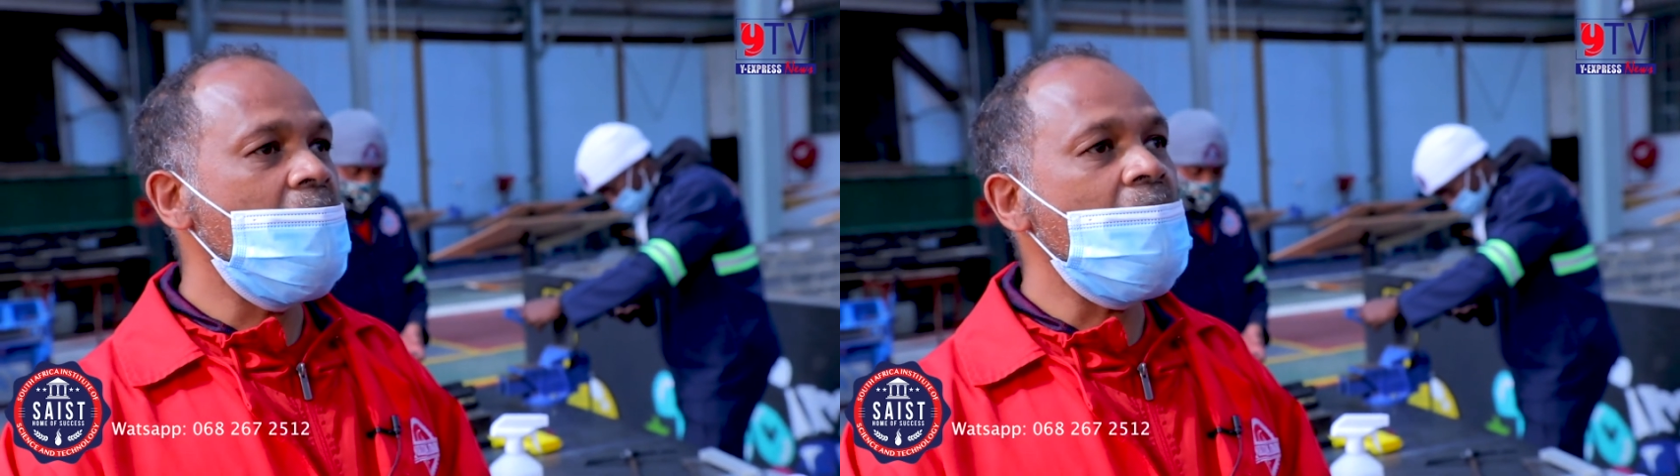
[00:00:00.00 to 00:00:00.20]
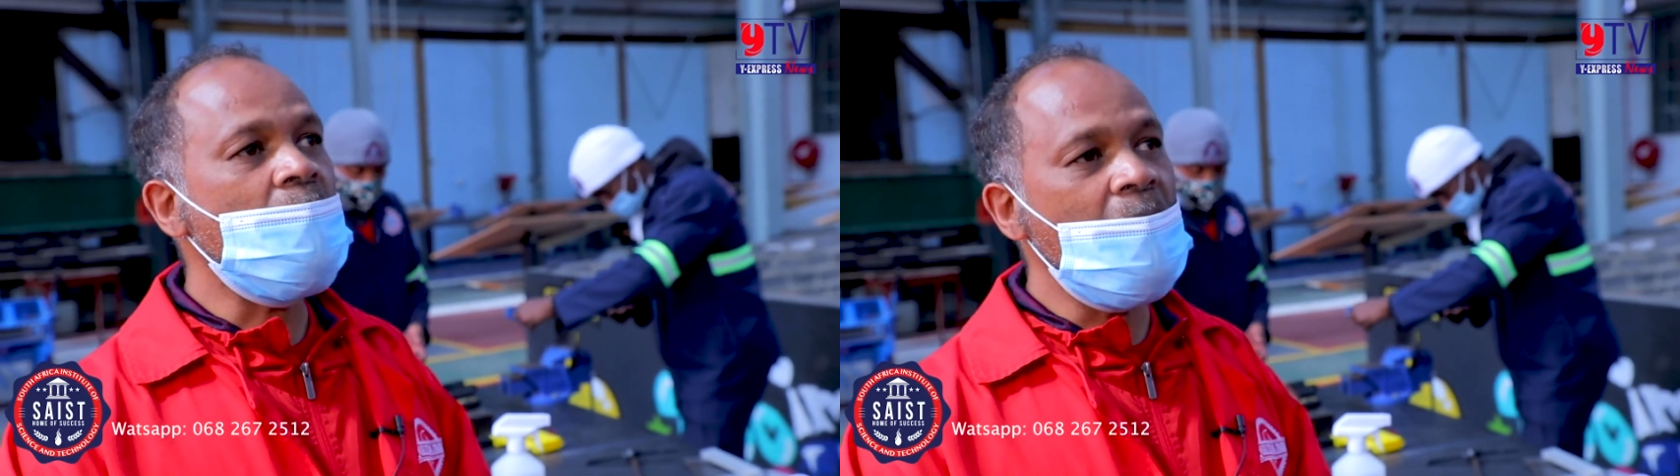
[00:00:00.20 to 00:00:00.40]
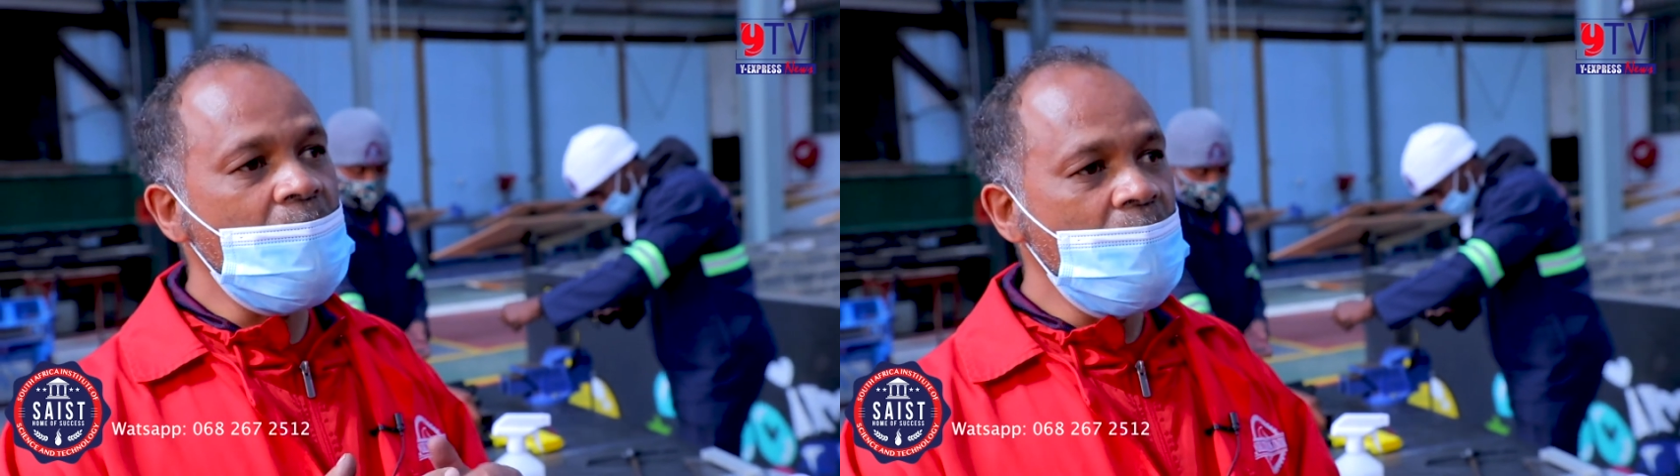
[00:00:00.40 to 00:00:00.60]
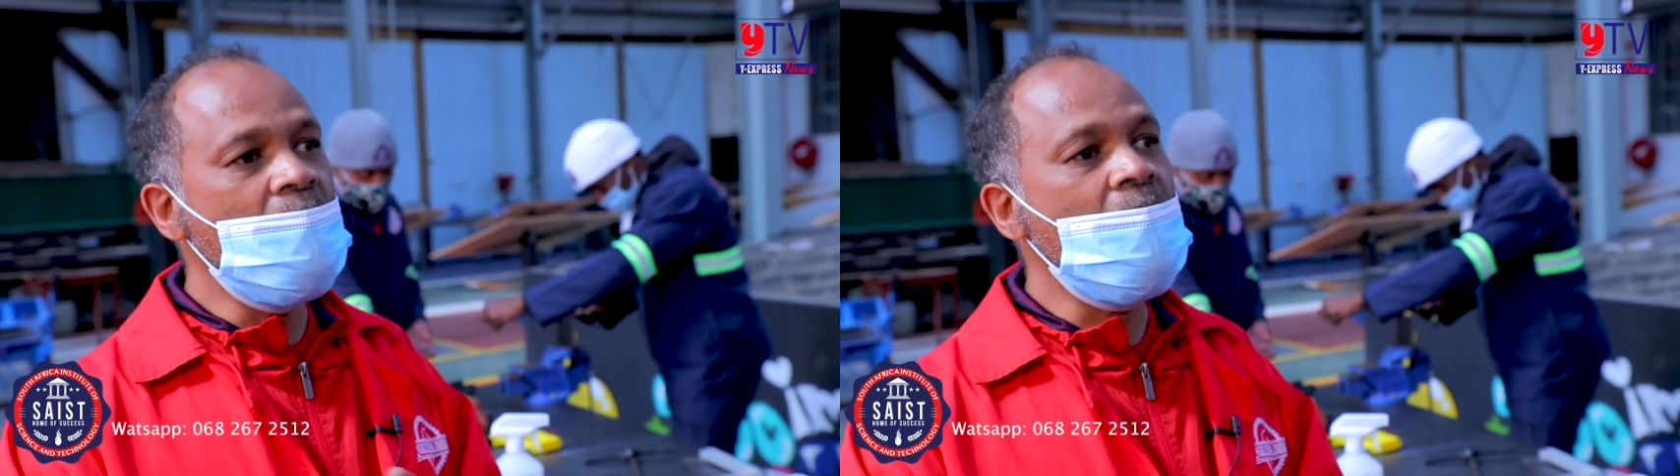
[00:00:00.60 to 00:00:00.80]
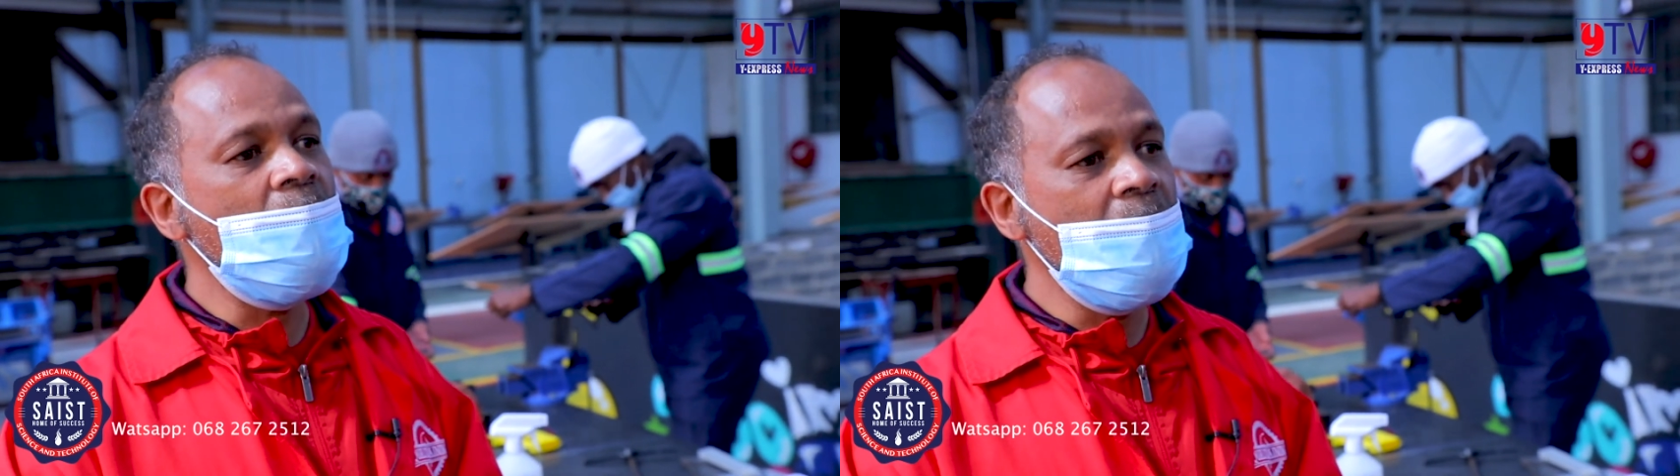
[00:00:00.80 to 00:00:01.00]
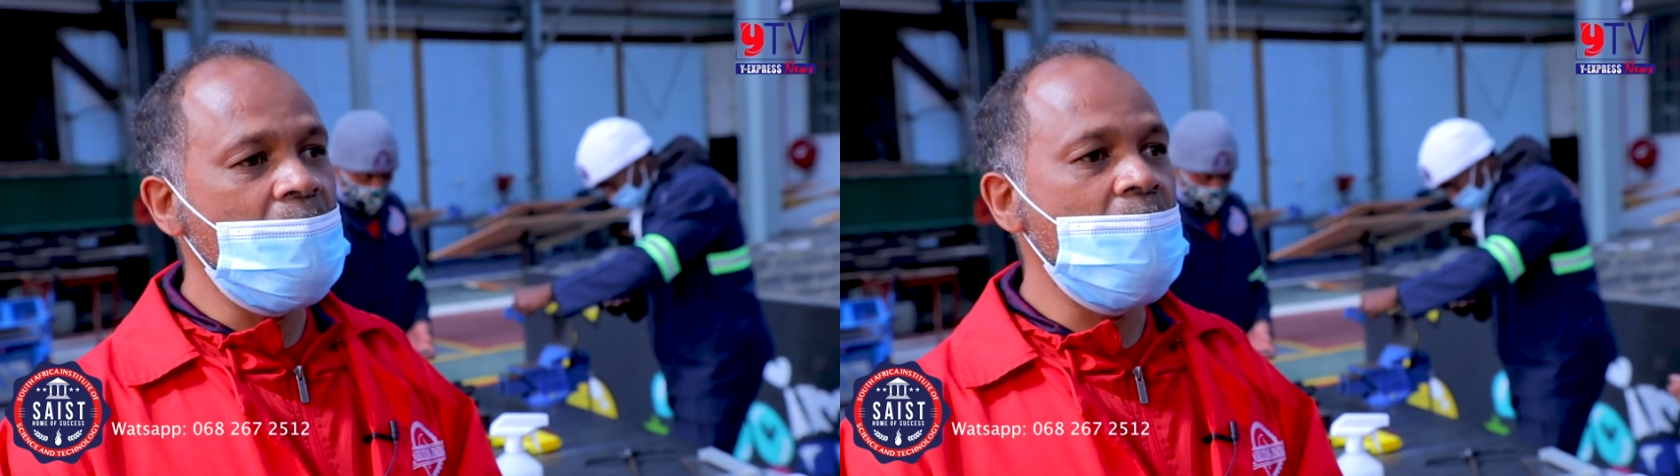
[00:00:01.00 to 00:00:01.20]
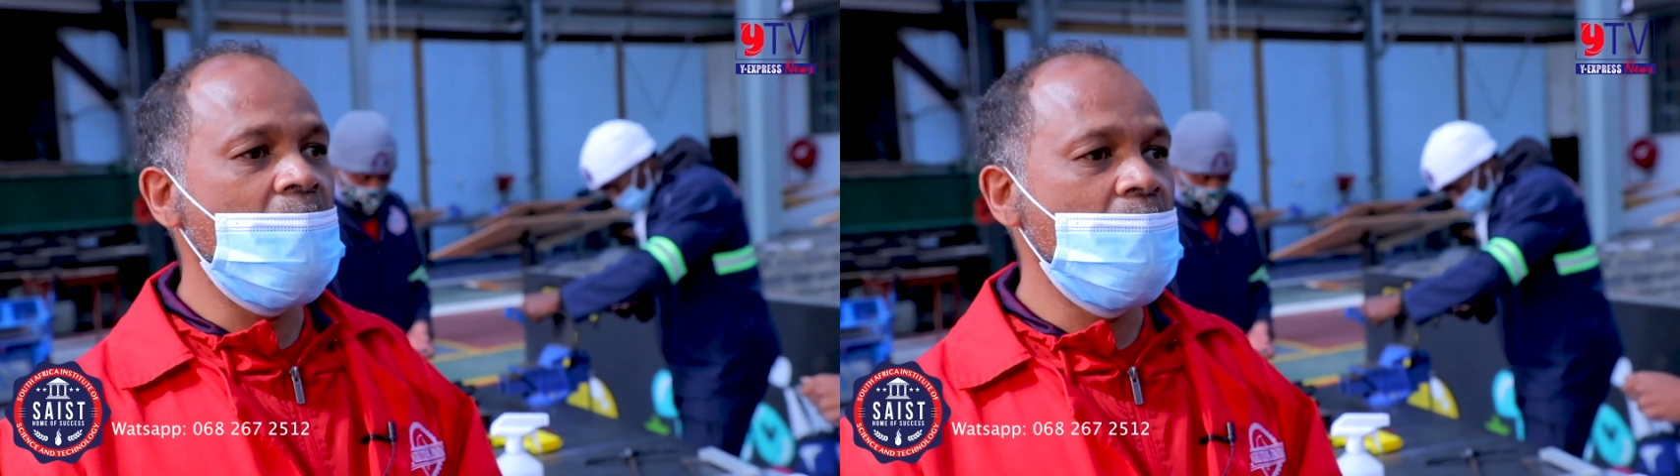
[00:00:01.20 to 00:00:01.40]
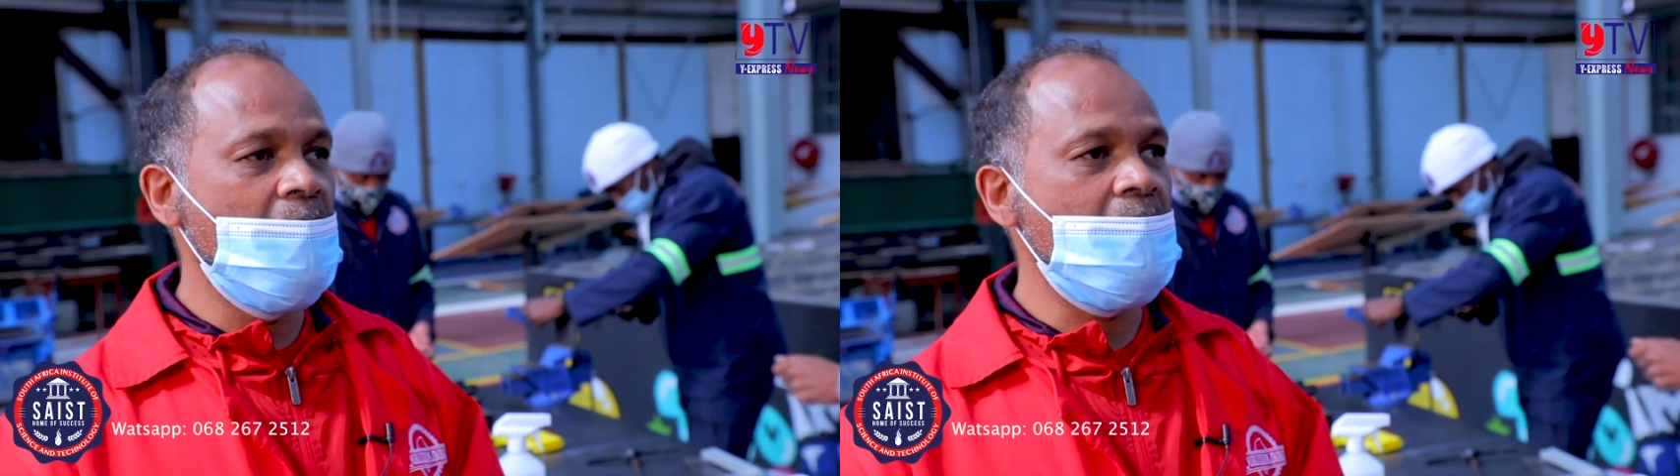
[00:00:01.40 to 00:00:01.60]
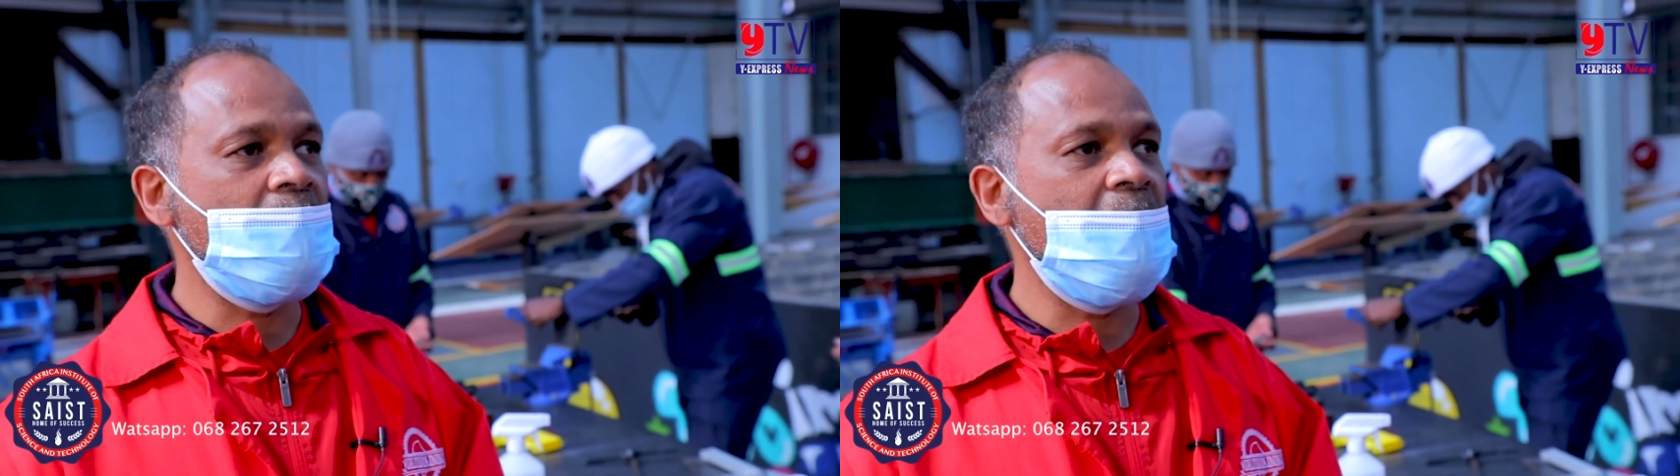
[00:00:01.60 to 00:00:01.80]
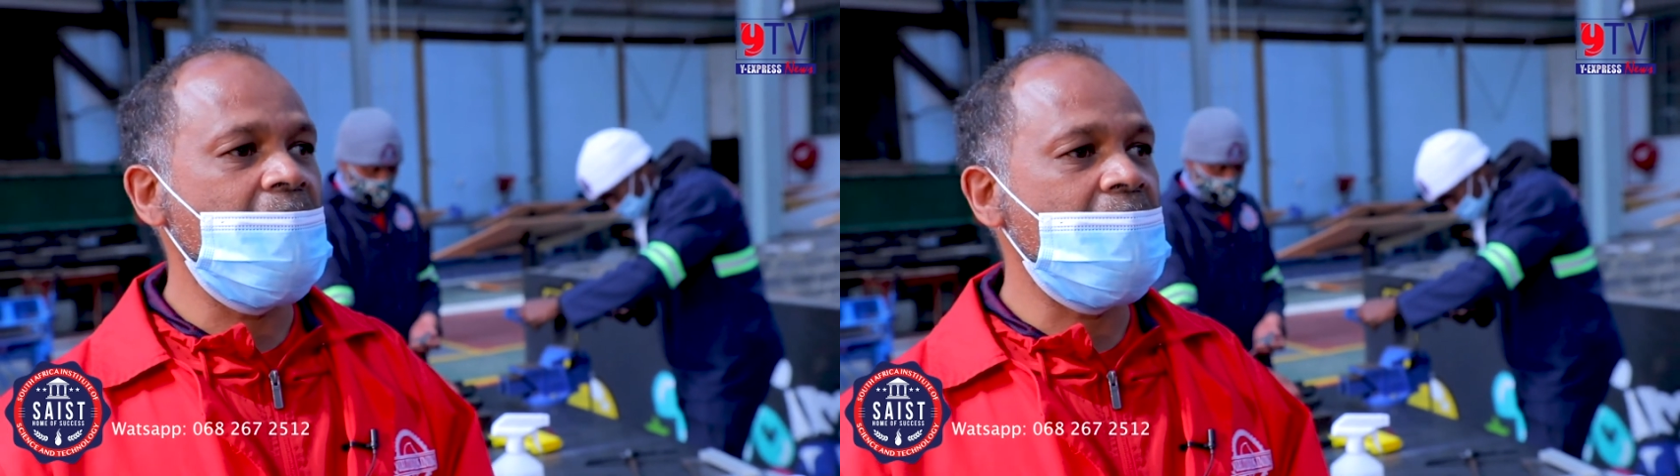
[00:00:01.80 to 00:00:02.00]
that when you go into a
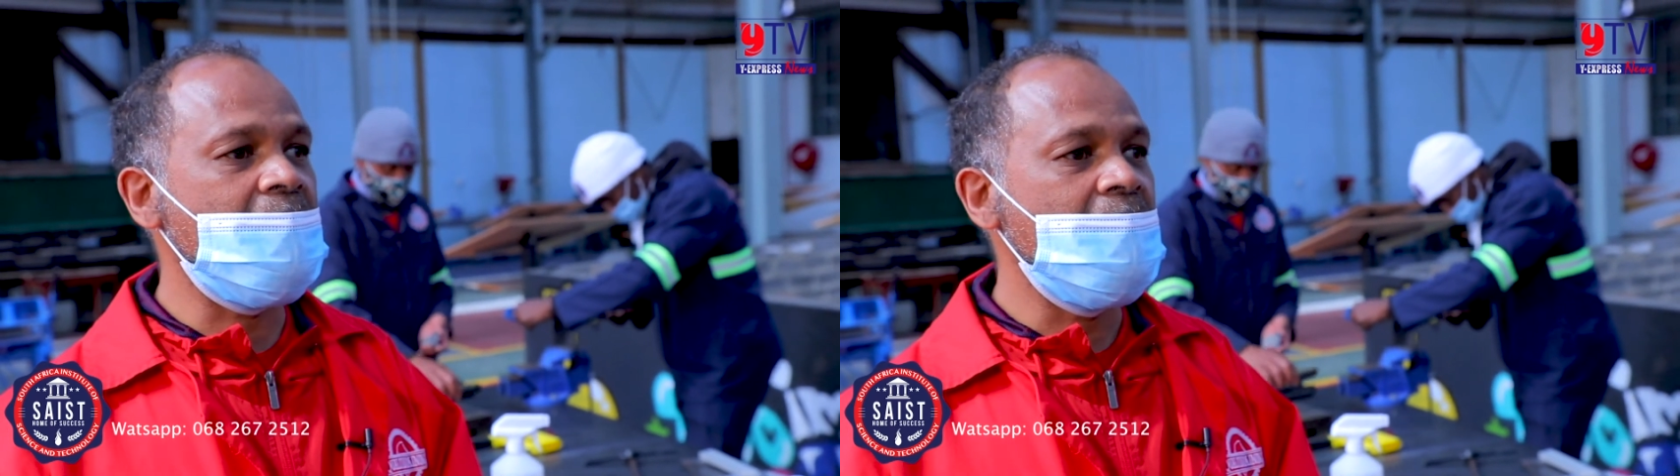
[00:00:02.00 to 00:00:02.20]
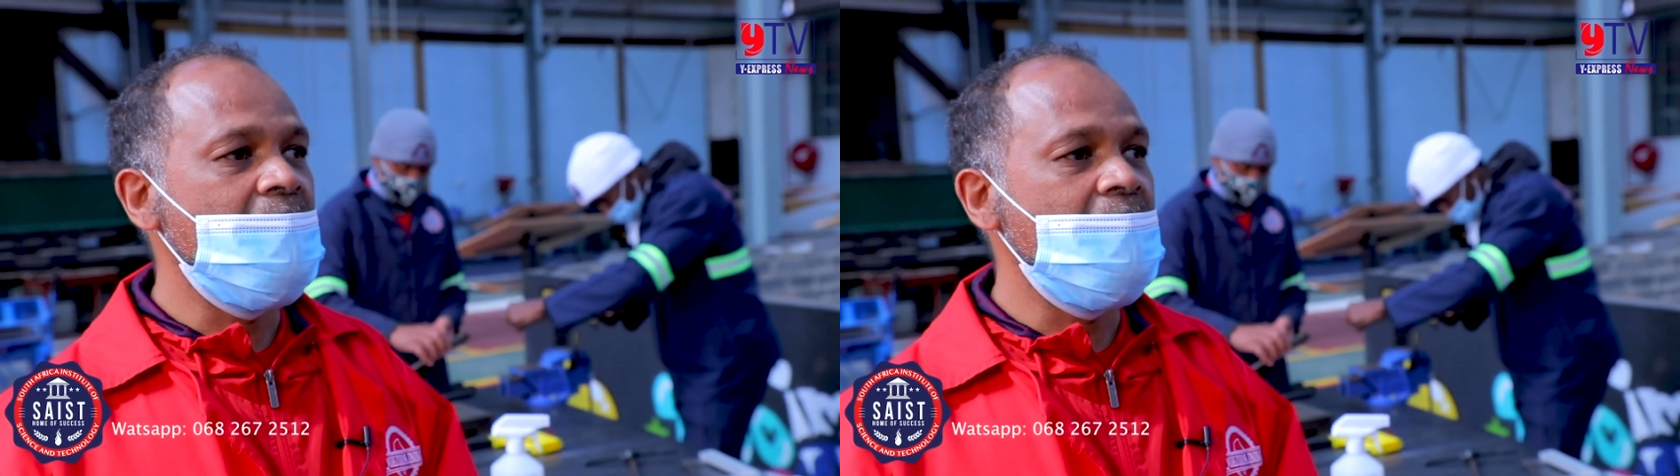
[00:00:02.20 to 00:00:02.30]
workplace,